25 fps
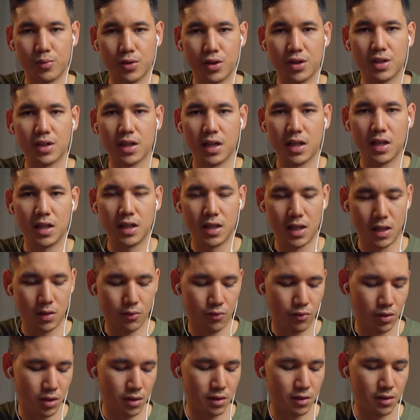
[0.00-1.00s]
burnt in
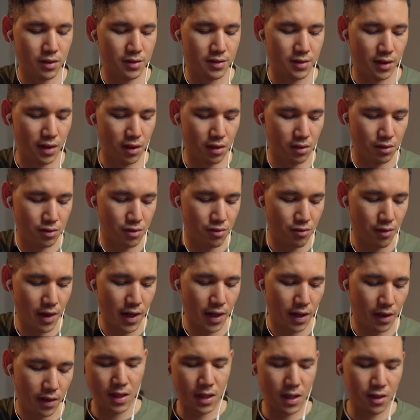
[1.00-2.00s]
in one single
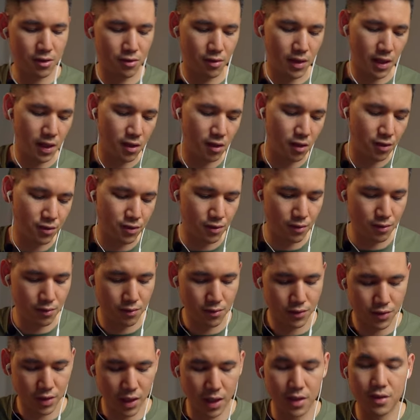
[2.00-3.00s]
track and you can
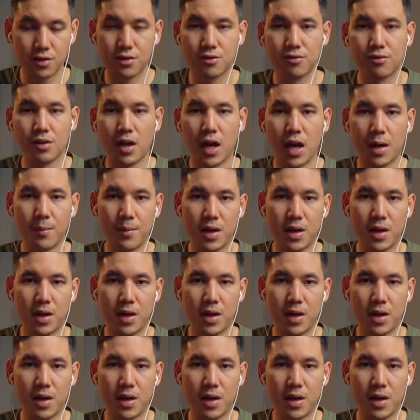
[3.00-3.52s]
also change to